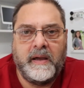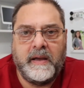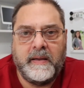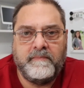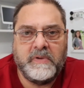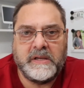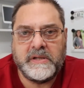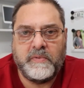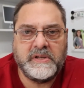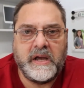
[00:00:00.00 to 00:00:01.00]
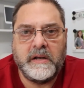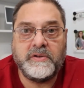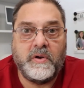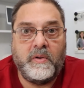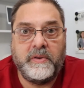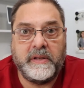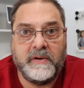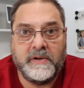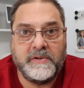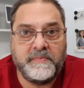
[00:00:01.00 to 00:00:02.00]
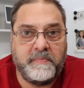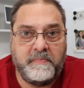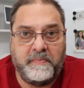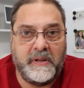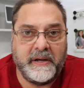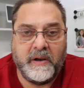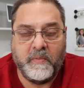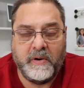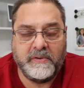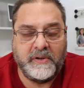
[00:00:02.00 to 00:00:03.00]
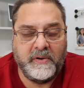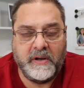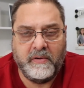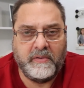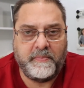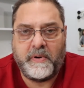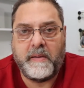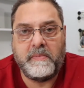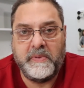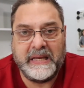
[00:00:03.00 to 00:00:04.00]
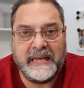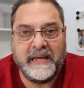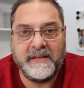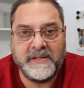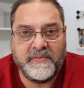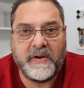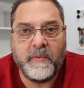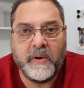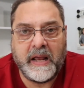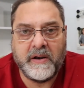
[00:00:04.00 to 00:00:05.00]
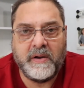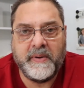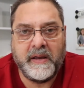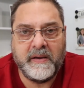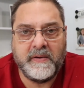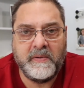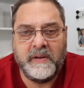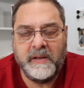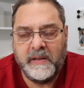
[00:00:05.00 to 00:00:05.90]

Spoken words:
because I was kind of told that there's plenty of work to do here, and there probably is if I went out on my own.